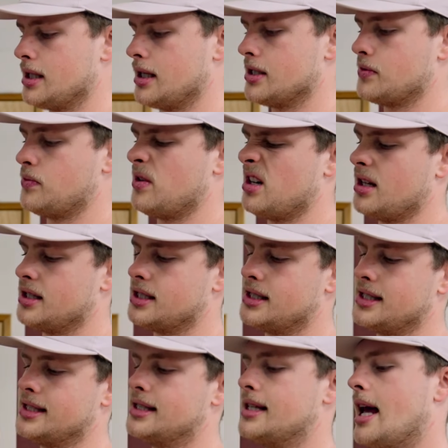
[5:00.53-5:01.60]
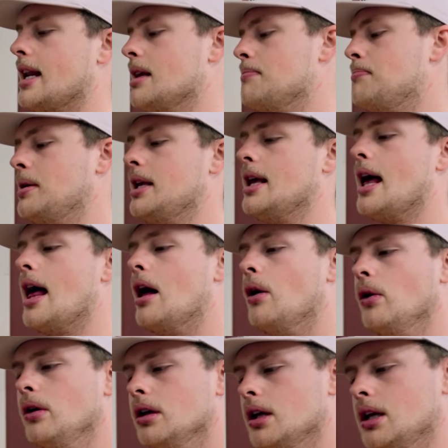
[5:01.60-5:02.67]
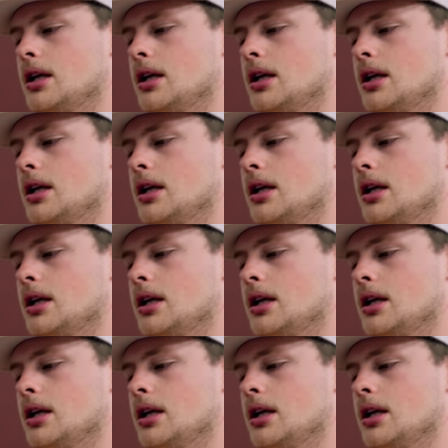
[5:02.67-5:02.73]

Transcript: a nice one. This is the Steady BL.